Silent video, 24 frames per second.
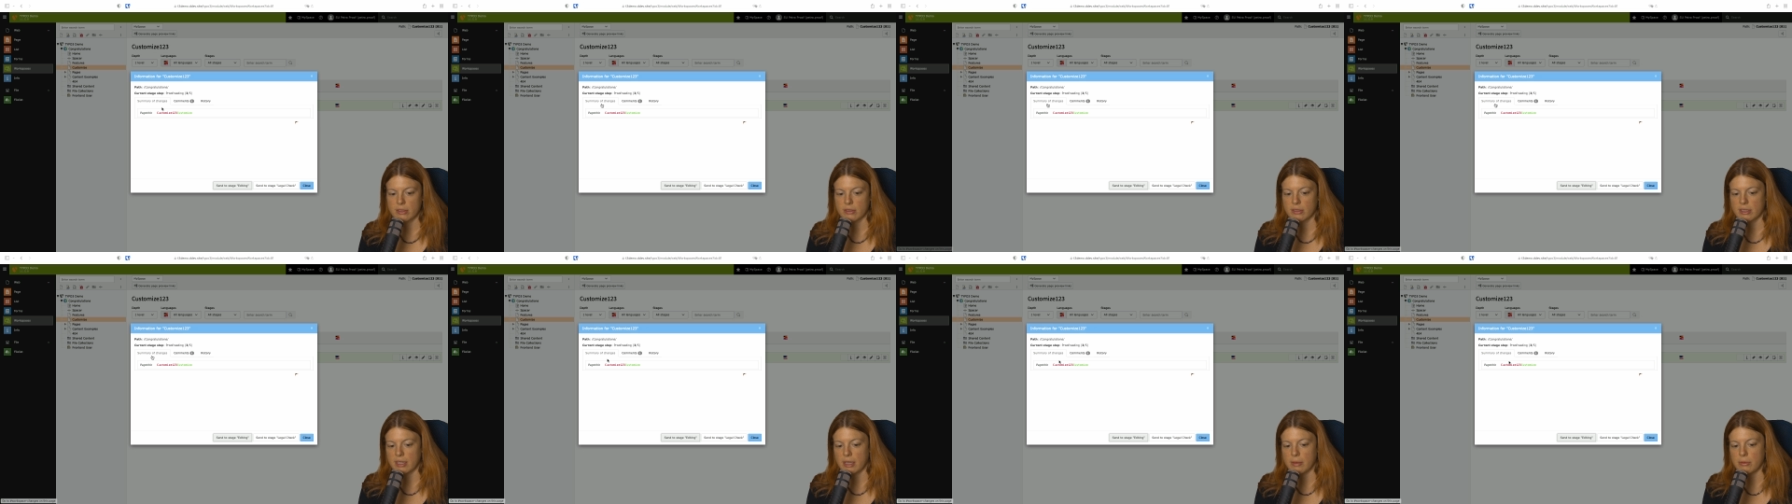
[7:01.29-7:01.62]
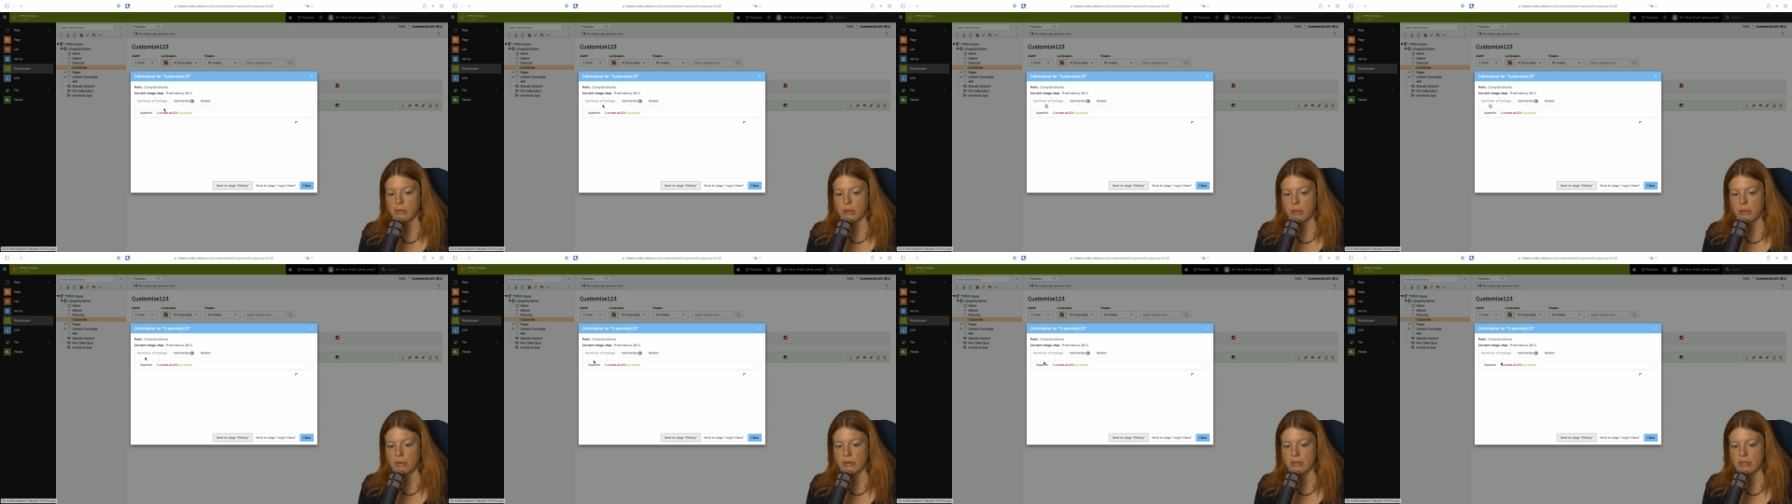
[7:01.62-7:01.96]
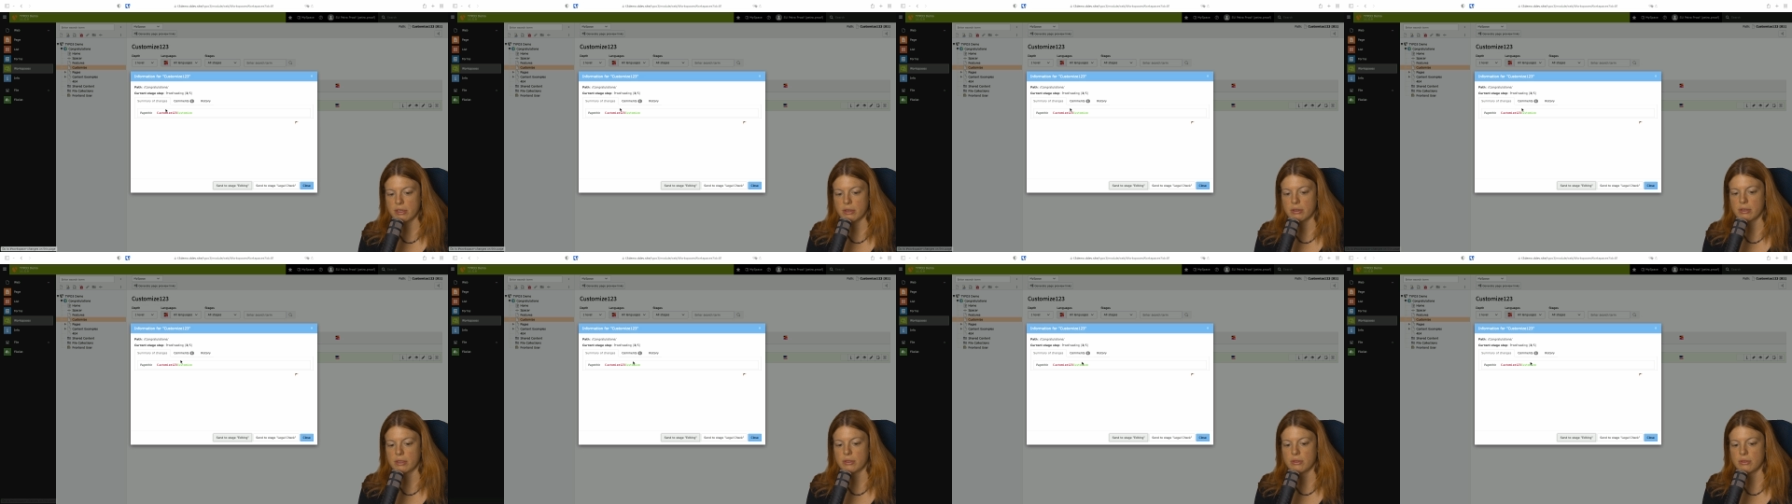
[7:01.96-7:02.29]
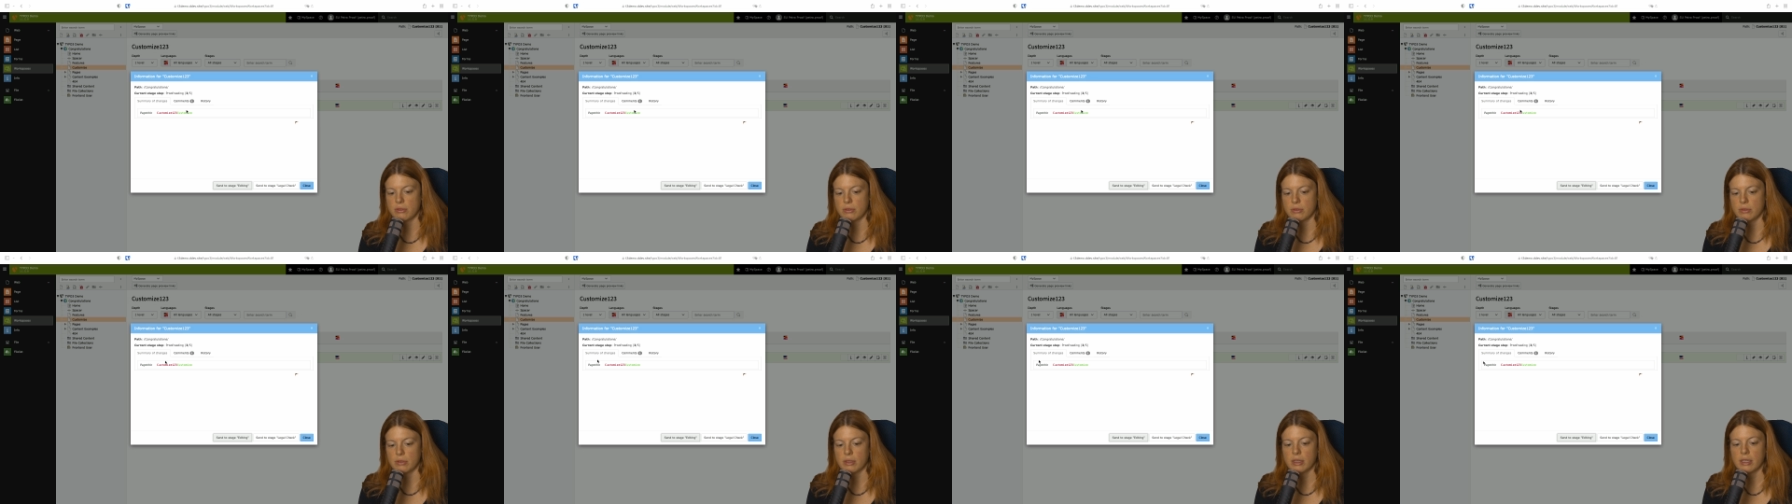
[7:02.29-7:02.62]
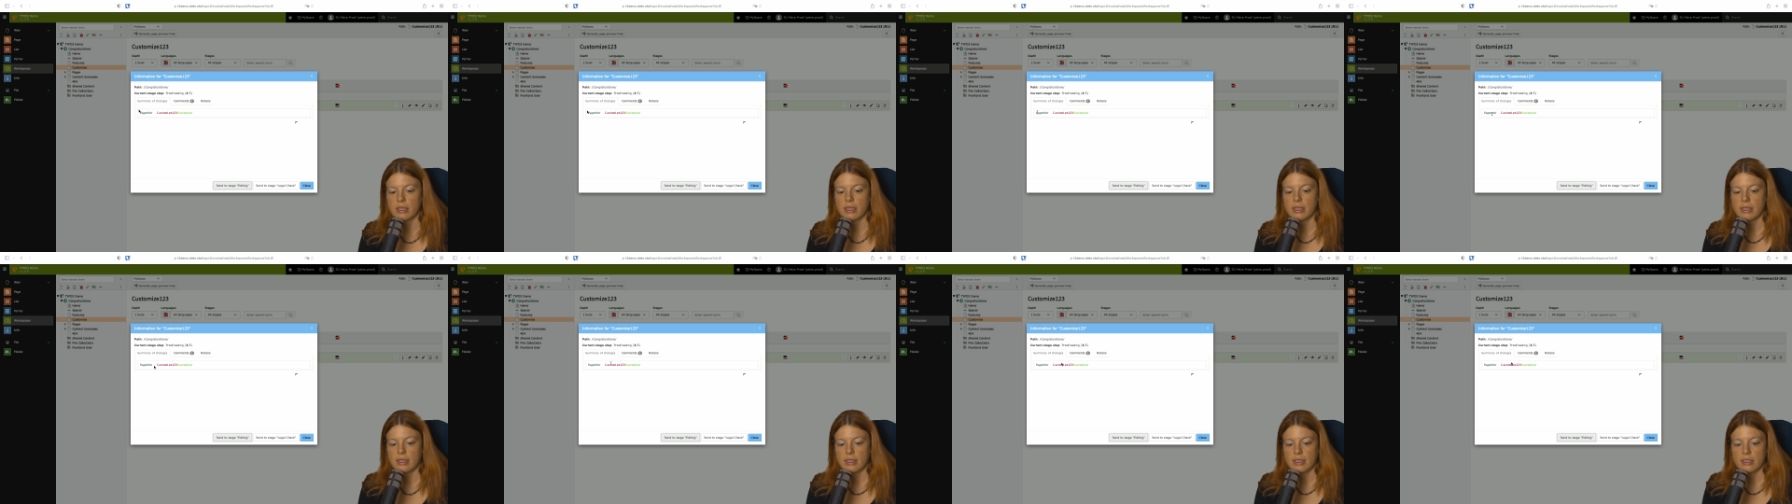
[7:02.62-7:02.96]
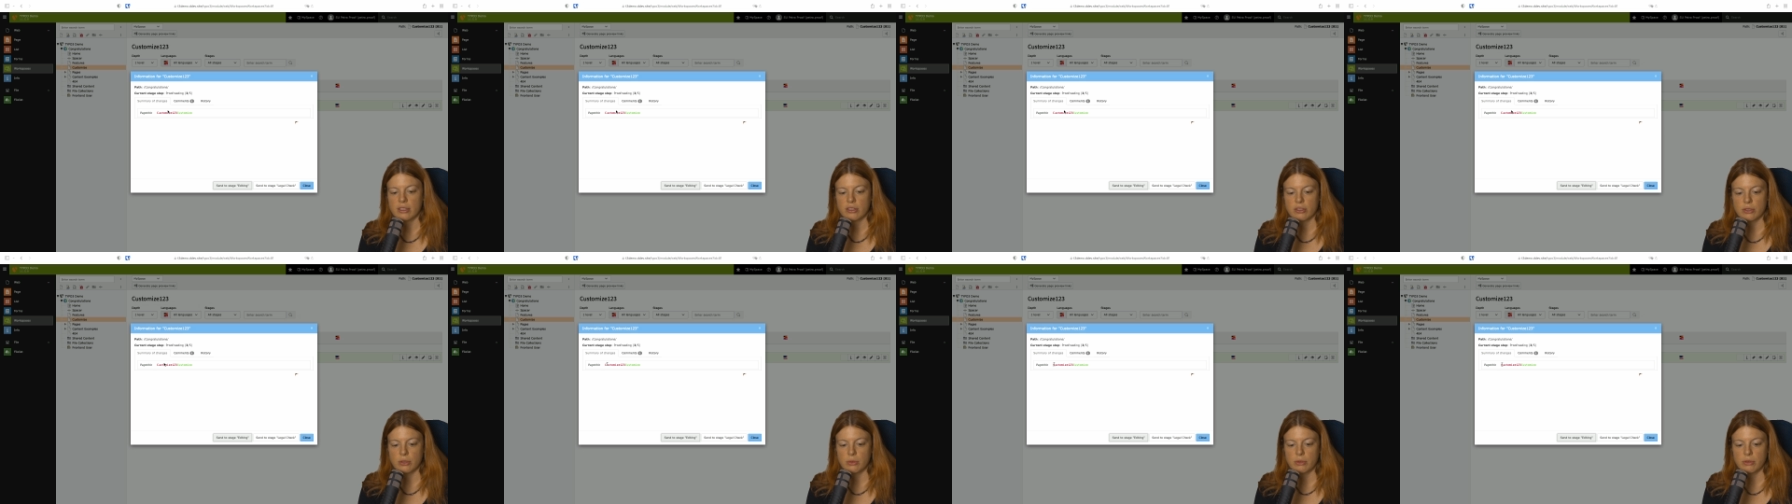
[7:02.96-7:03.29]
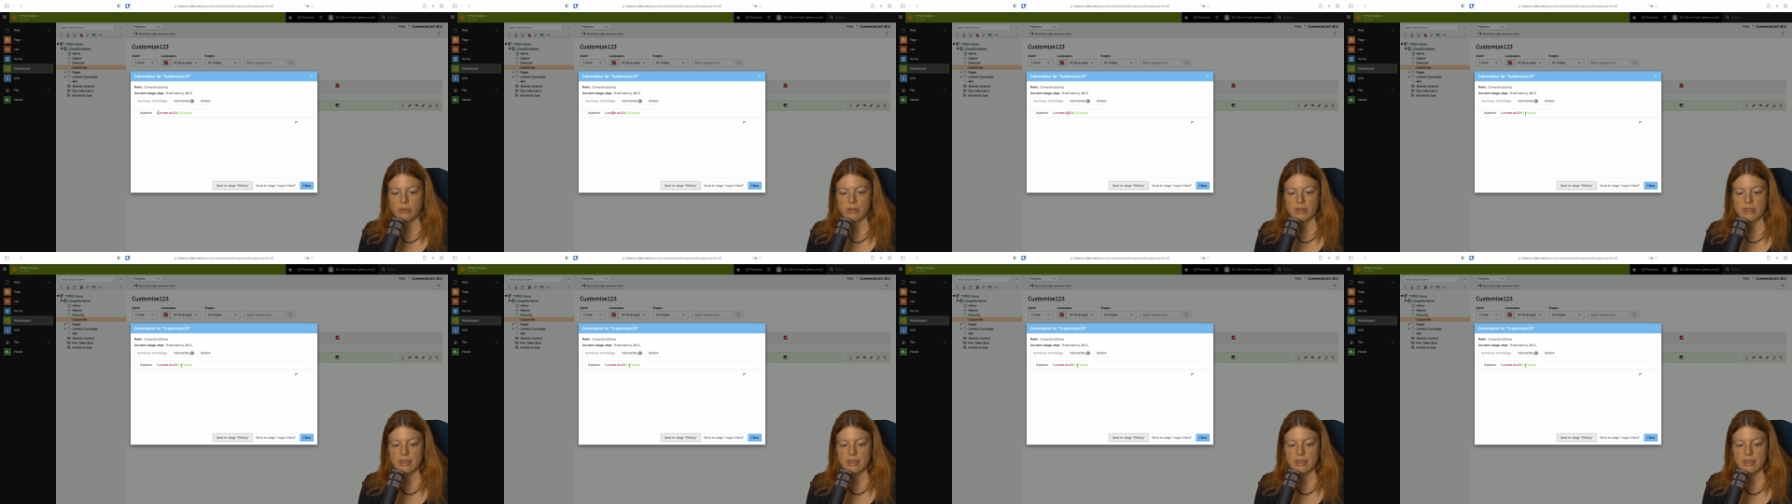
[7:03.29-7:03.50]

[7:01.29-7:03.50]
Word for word: So TYPO3 is going to show you